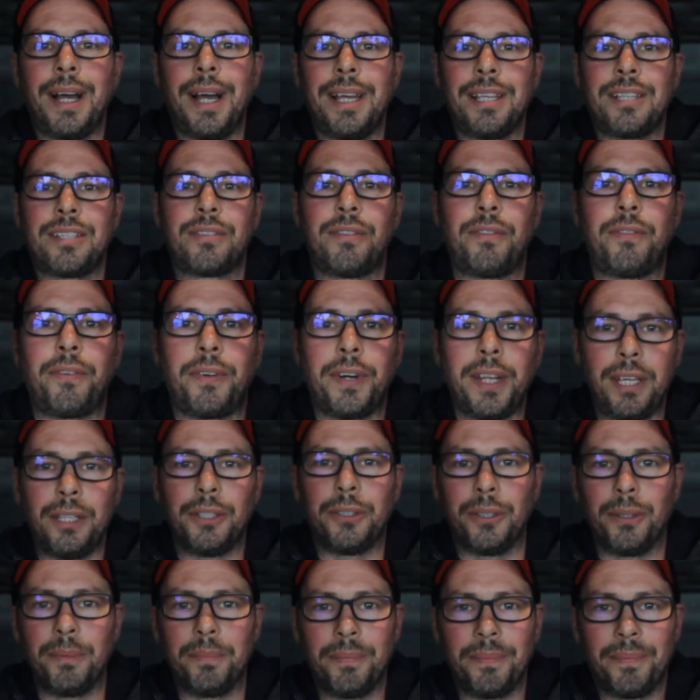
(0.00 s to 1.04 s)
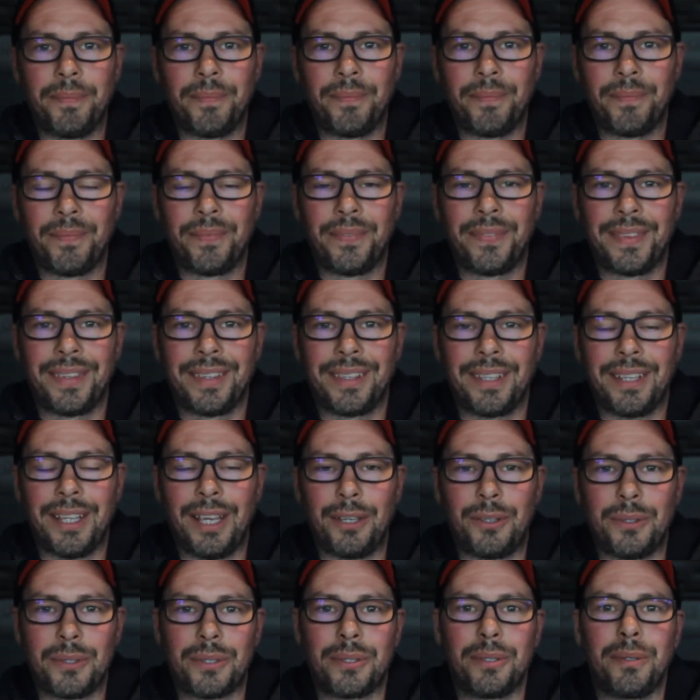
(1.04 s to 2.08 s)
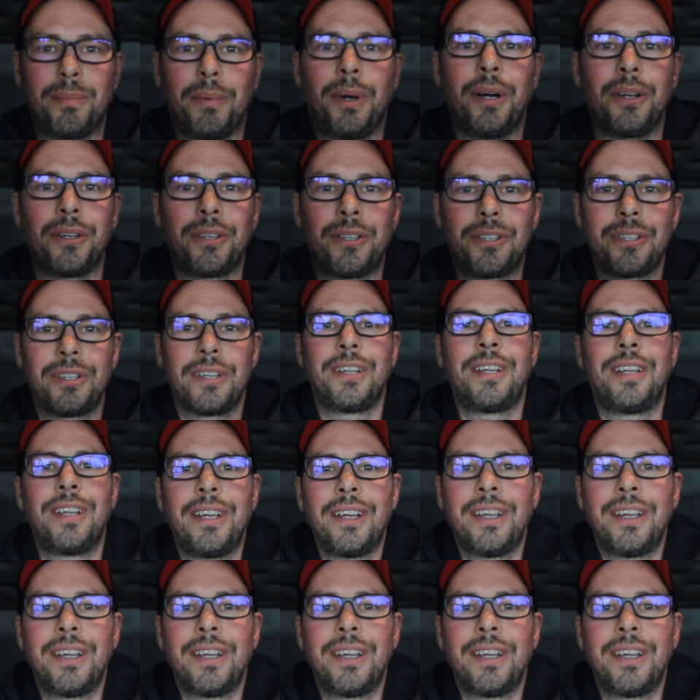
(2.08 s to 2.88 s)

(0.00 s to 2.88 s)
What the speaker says: guys, freedom. Thank you so much.